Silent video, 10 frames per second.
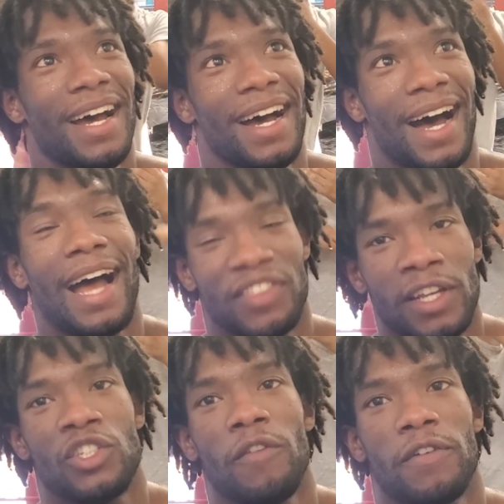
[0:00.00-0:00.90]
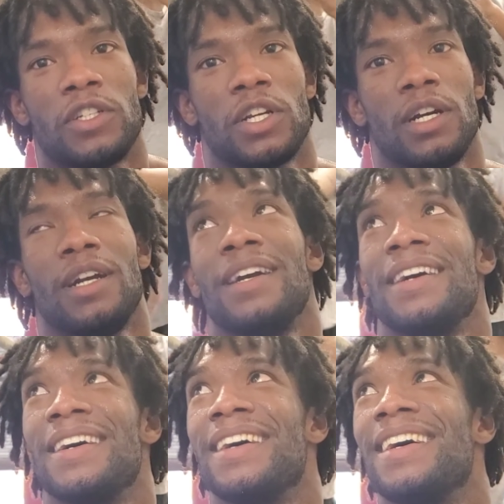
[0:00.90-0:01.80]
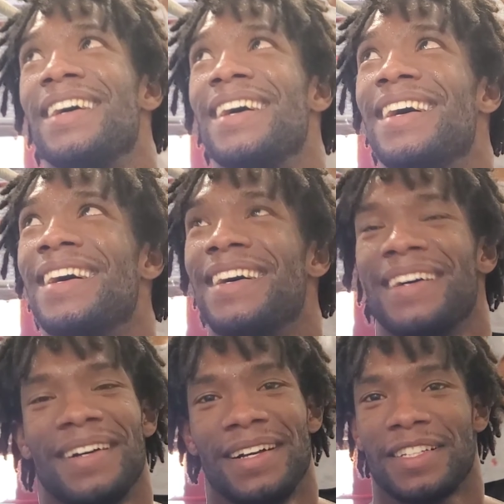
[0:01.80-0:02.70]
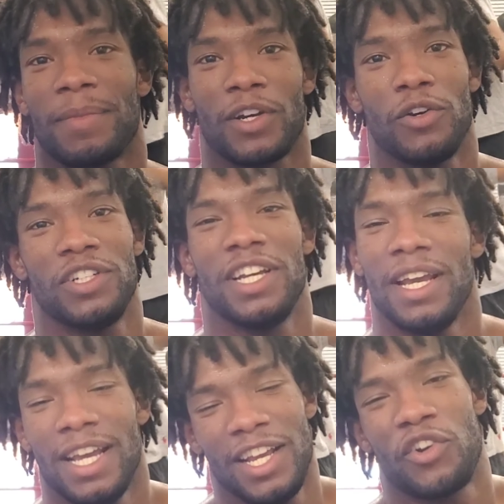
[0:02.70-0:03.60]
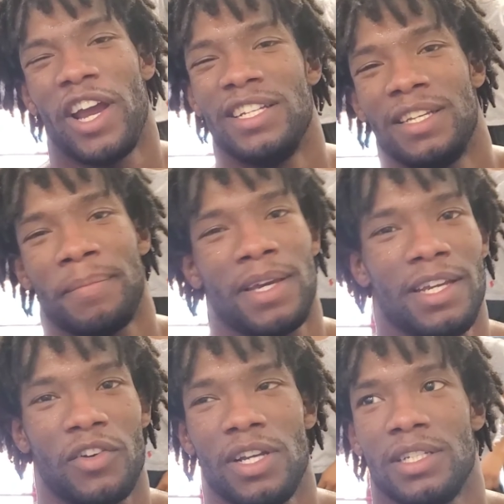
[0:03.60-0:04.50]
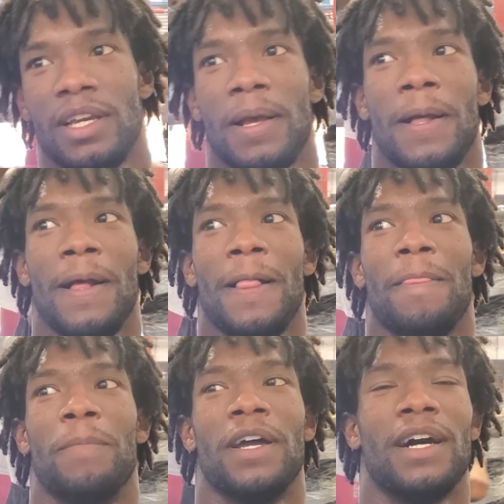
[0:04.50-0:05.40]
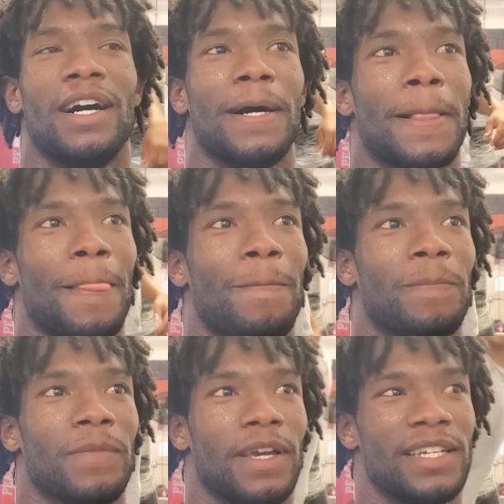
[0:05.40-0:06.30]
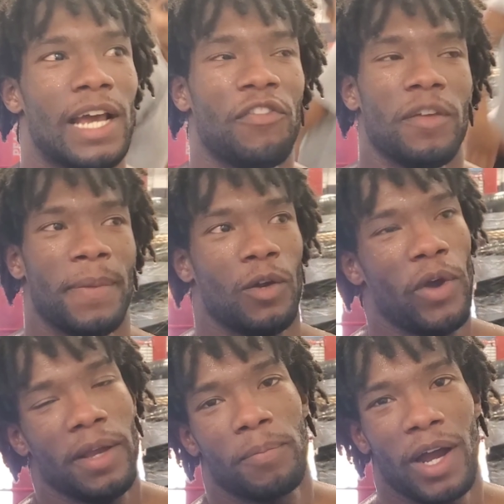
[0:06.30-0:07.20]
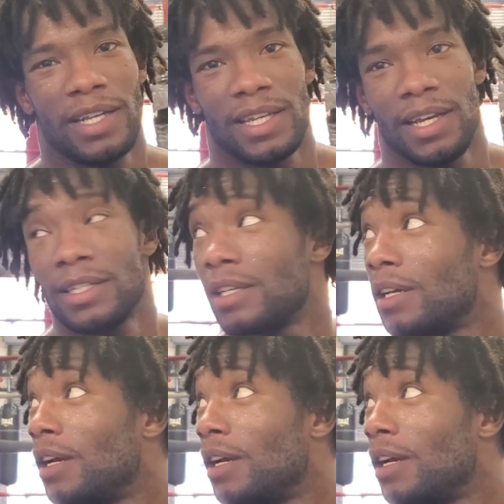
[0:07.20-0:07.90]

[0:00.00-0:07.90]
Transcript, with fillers: I think so for sure. That's my coach. You're crazy, man. Crazy. But uh, it's definitely been a waiting process.